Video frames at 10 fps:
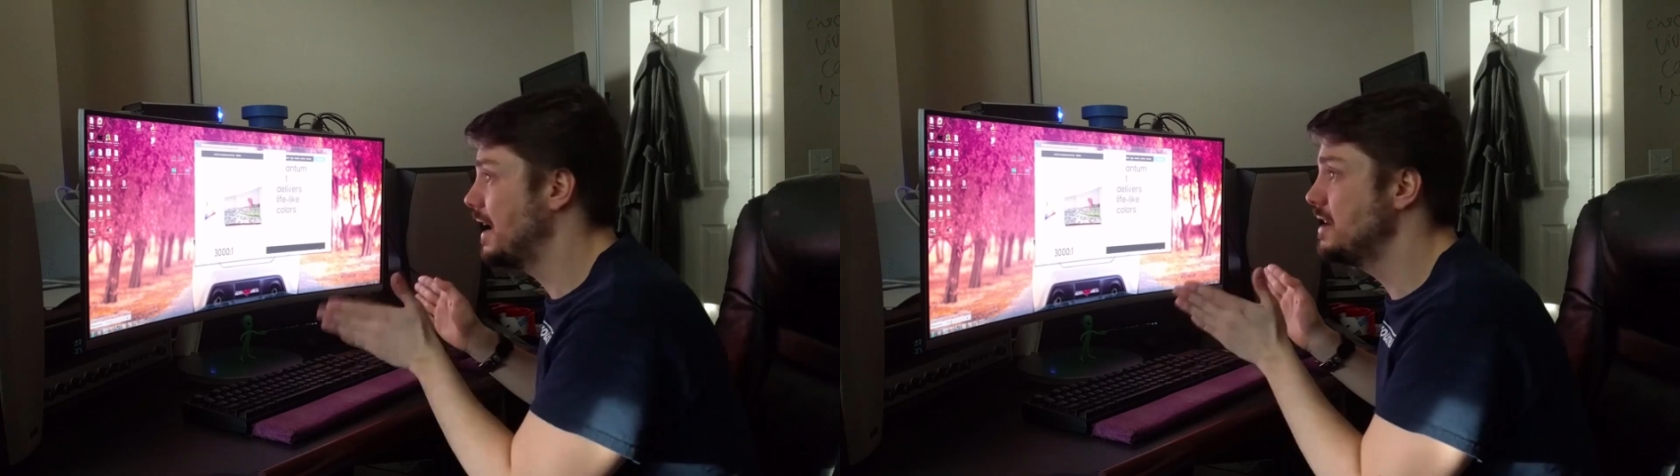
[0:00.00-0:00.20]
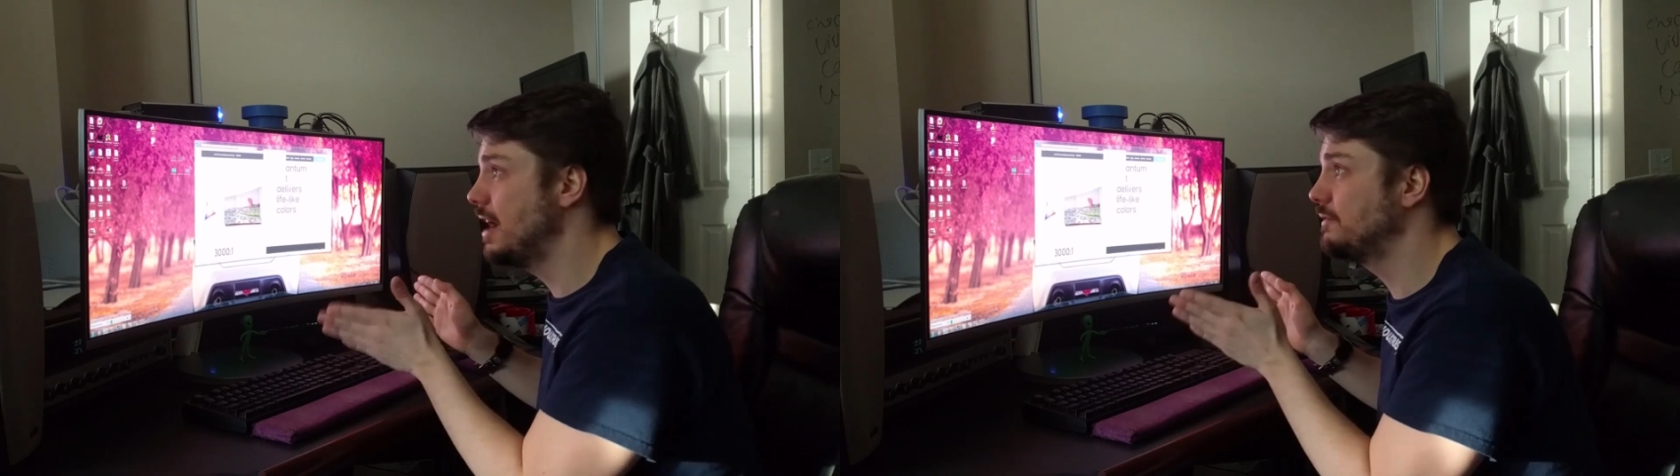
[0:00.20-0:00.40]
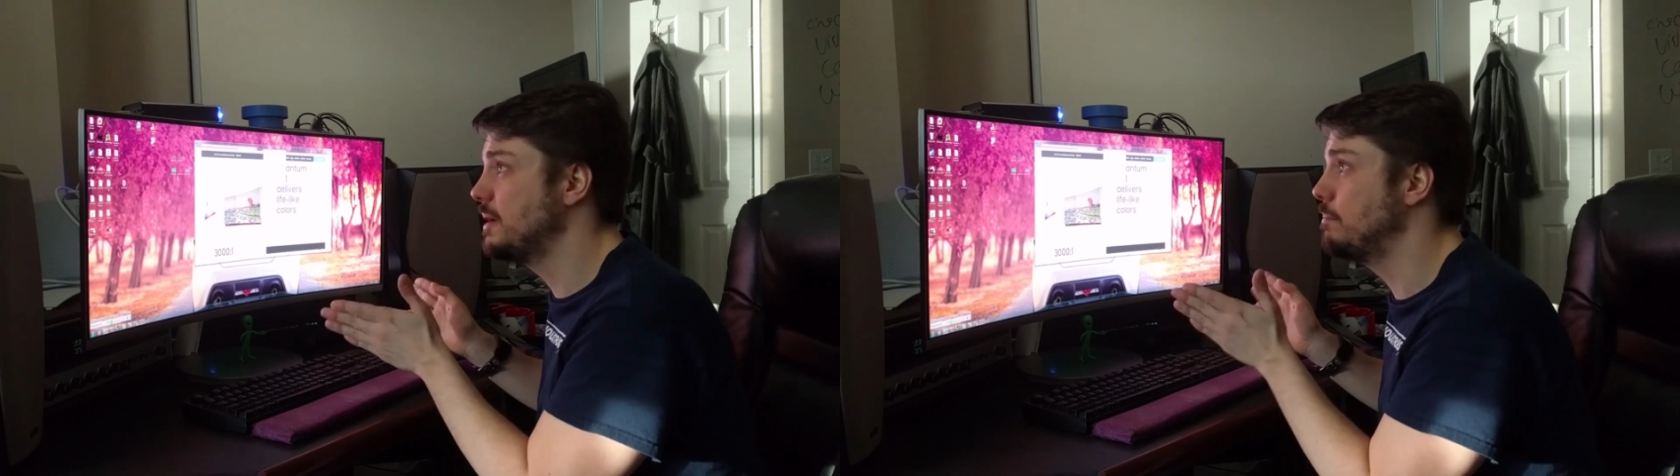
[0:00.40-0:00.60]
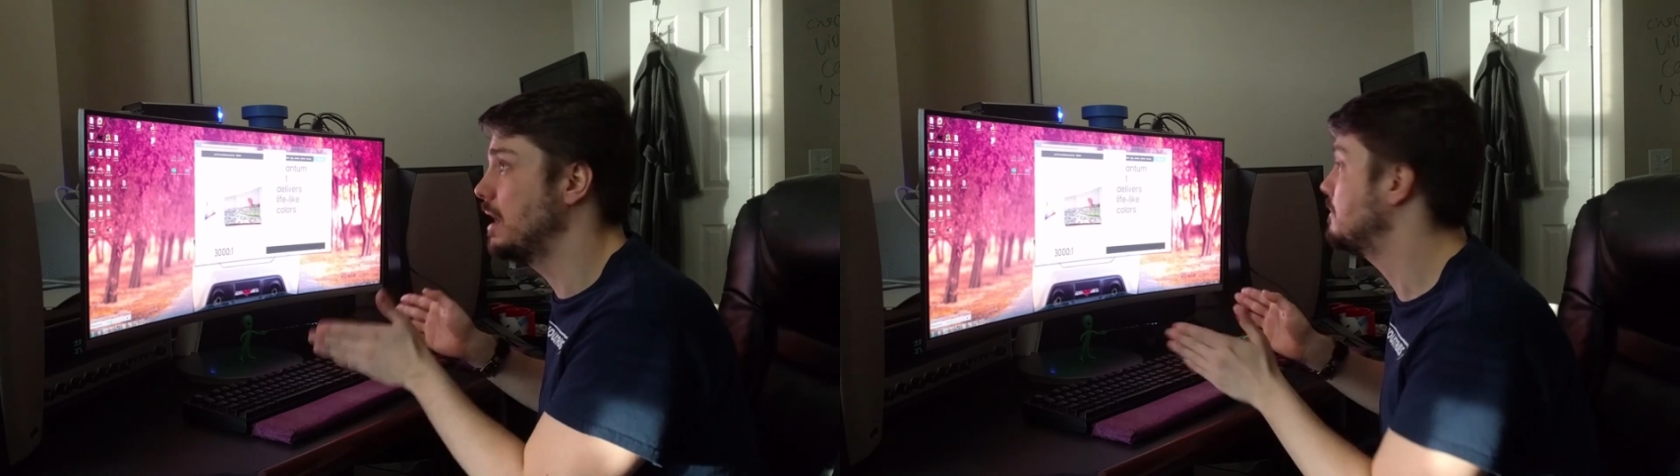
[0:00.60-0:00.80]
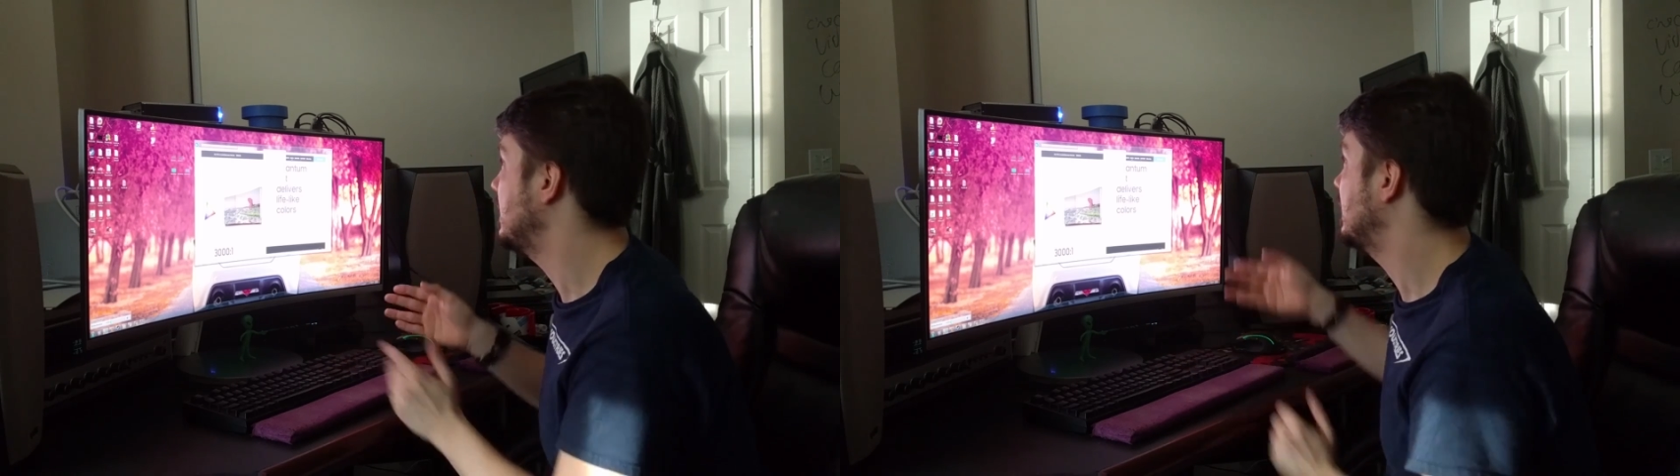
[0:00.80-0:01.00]
enough to
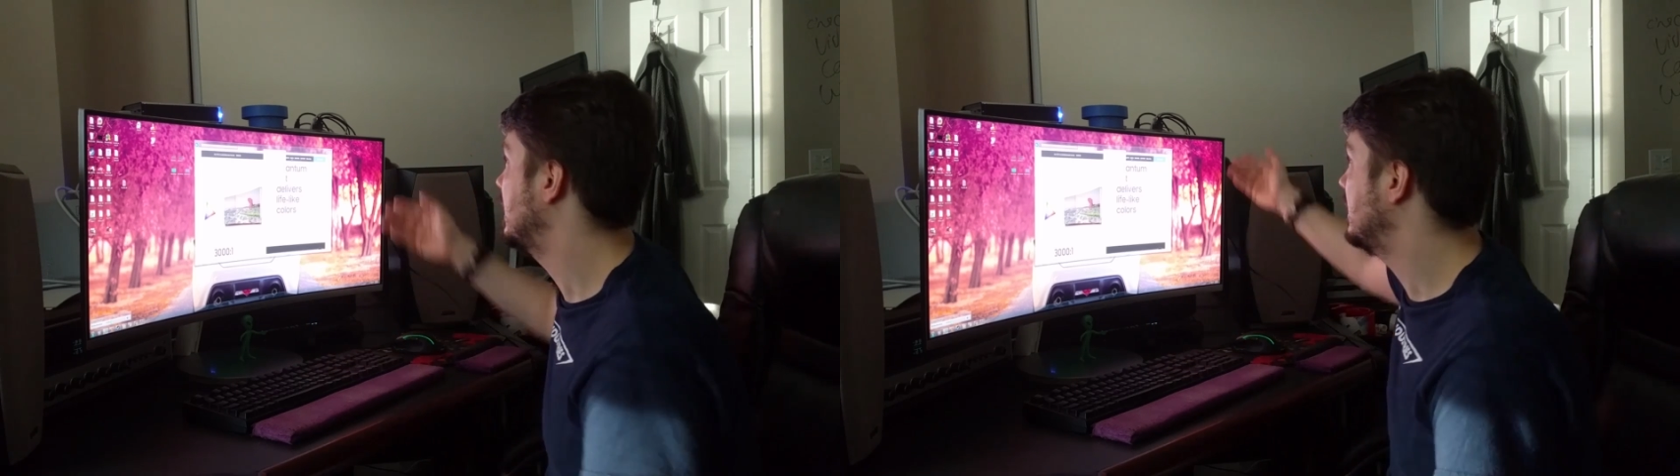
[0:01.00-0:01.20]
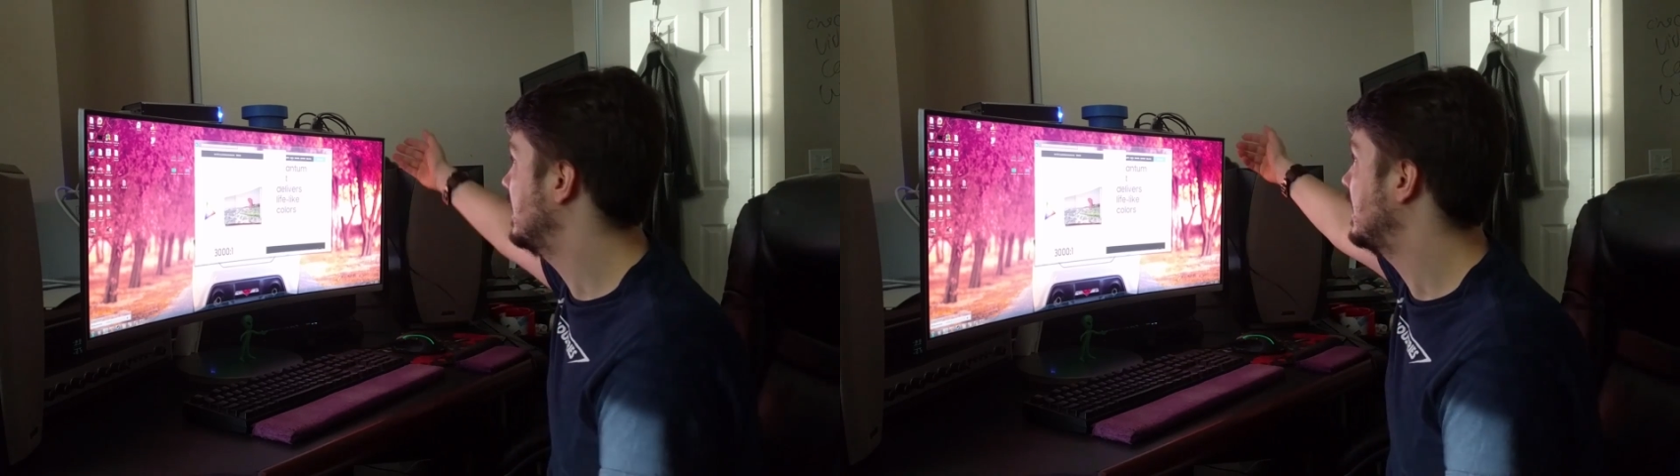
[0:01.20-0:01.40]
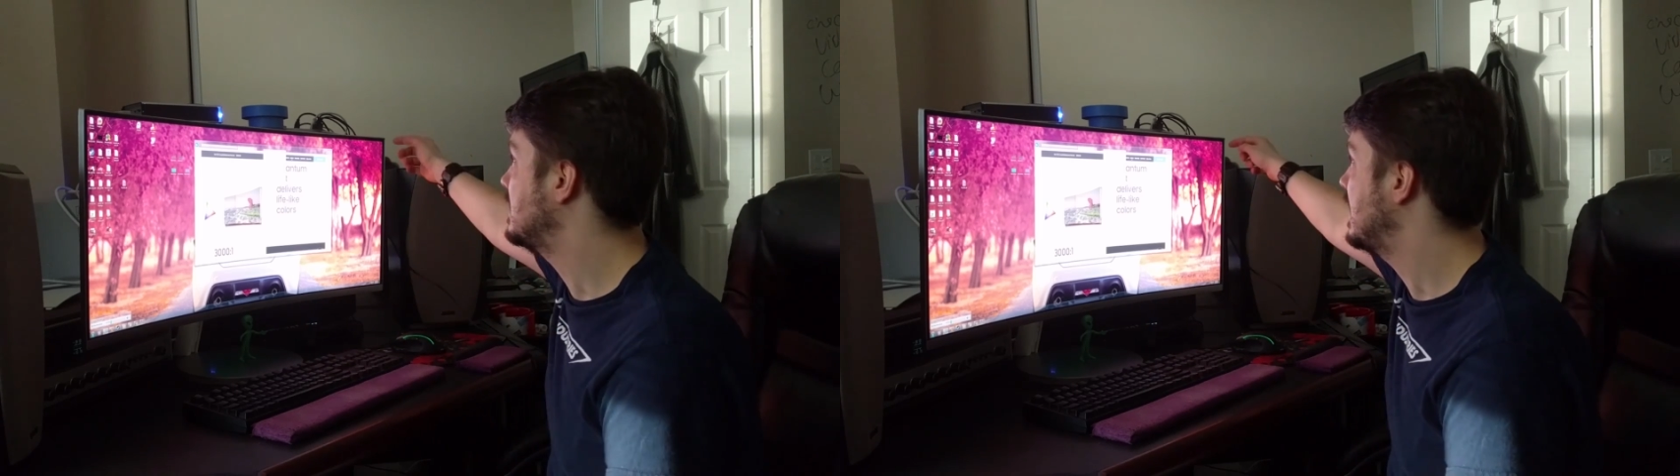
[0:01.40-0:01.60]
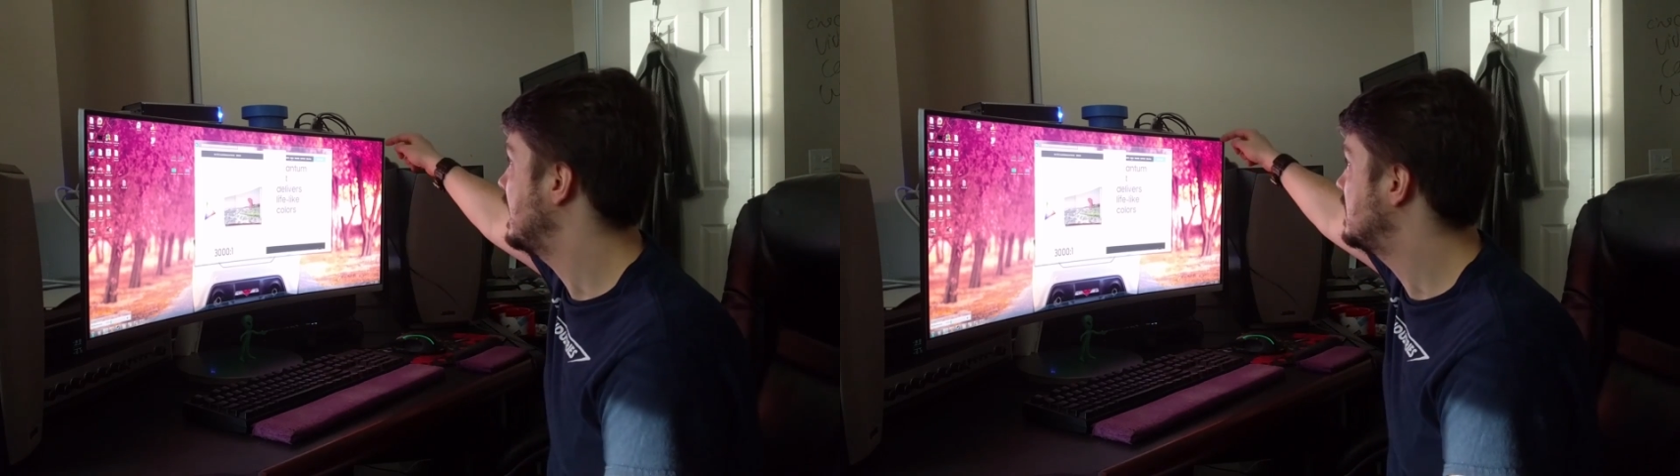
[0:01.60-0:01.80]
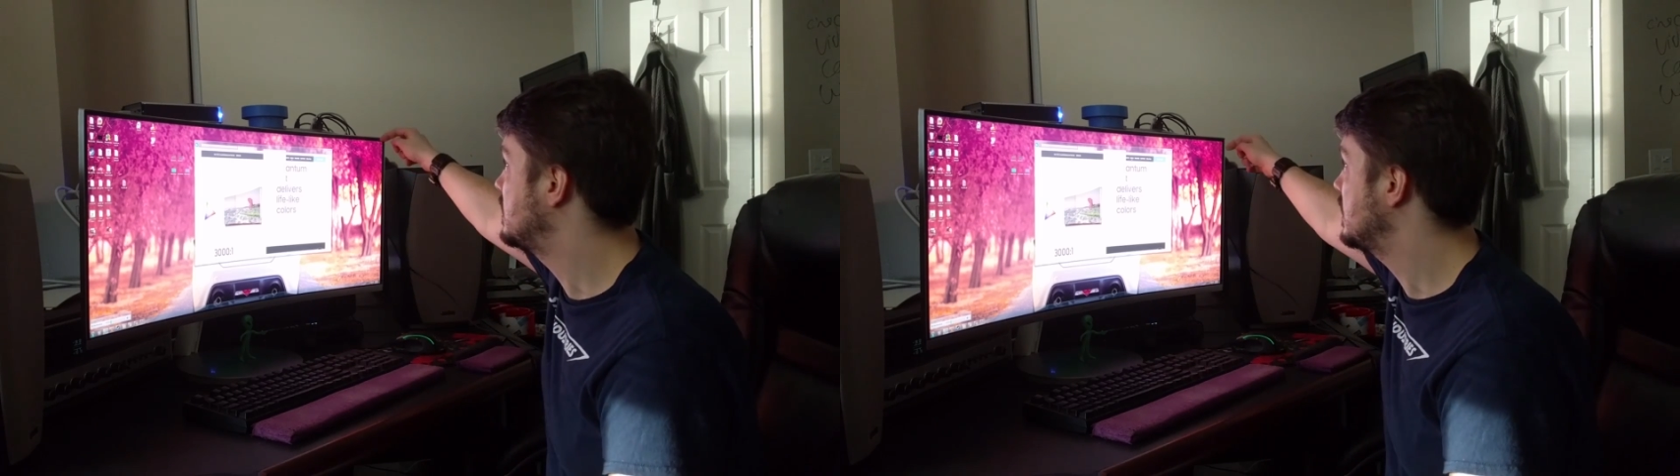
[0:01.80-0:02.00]
bug me. Like I say,
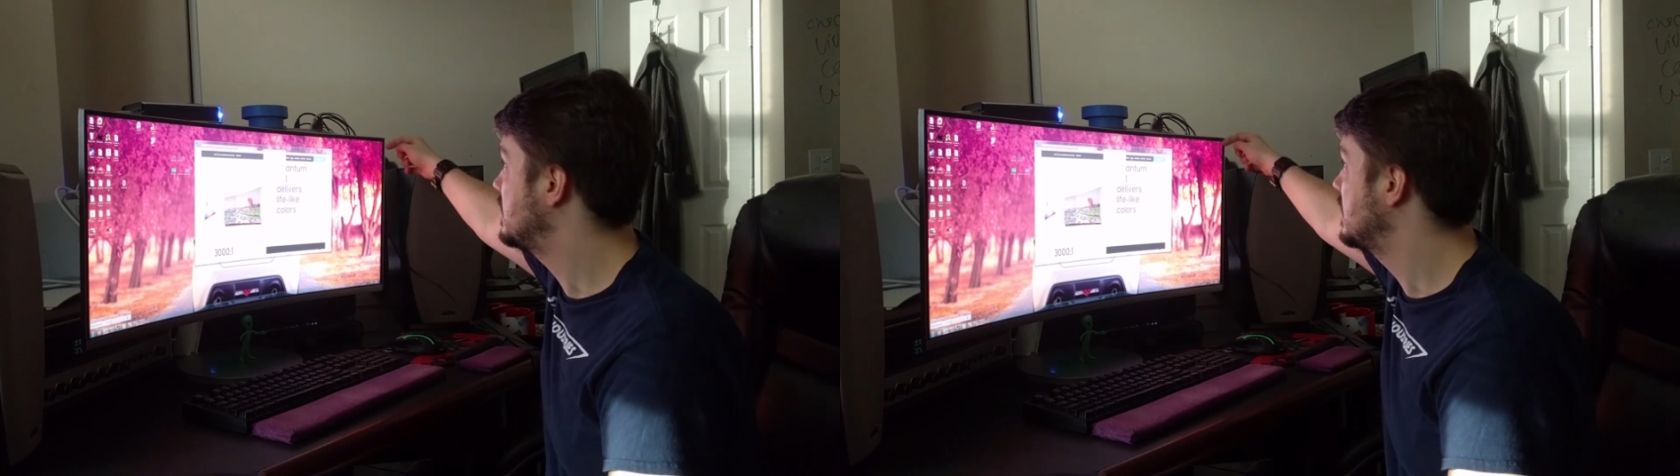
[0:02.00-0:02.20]
it's just